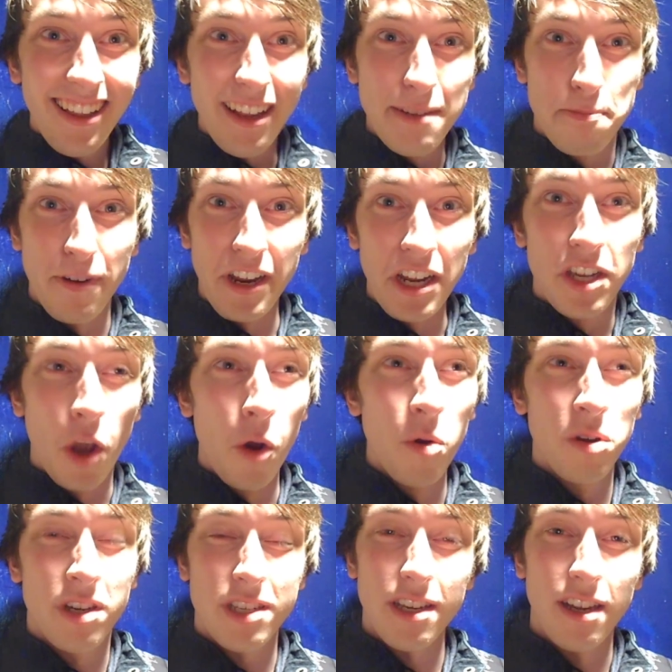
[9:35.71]
That's pretty
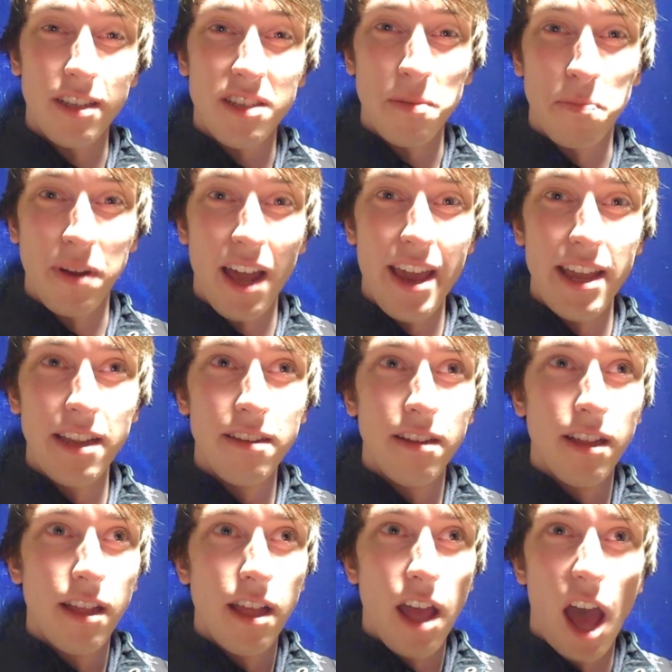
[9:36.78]
cool because I had to play
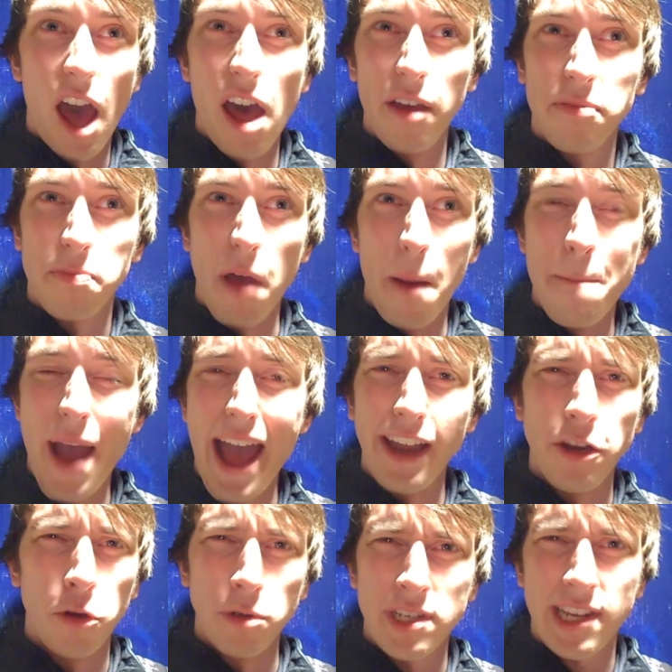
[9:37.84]
a
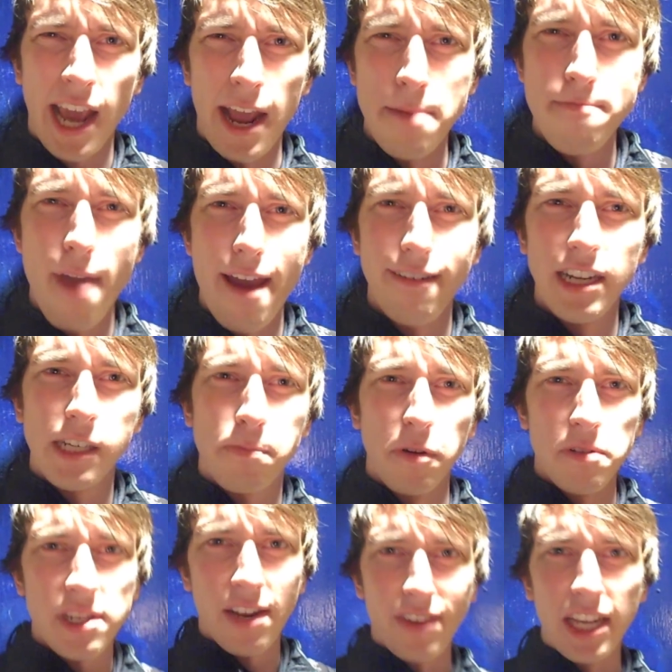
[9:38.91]
man who was getting married
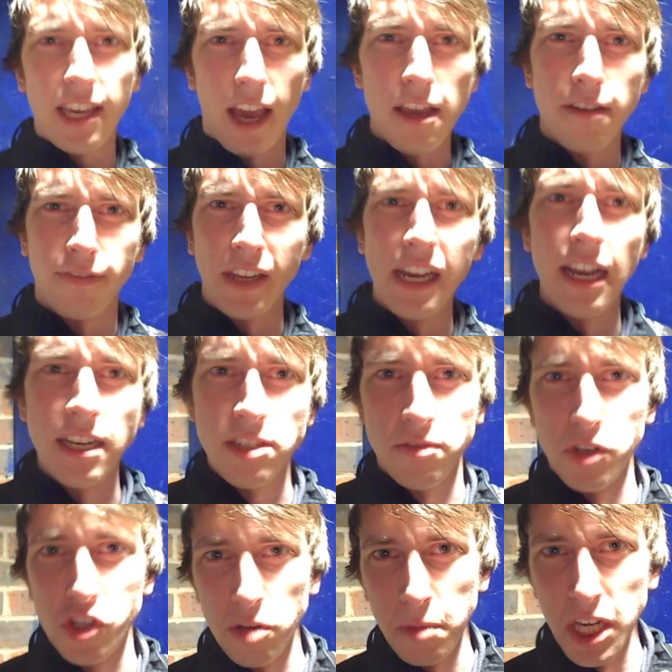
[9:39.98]
but was having gay feelings
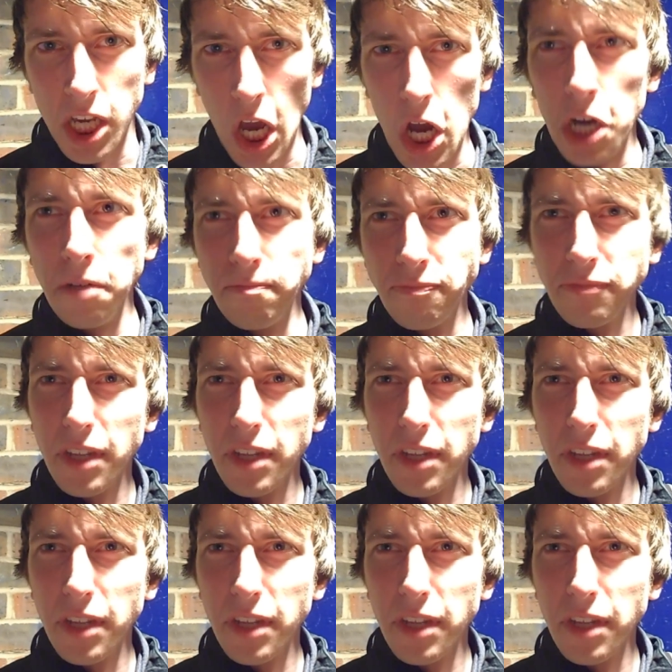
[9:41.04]
for Jimmy Carr.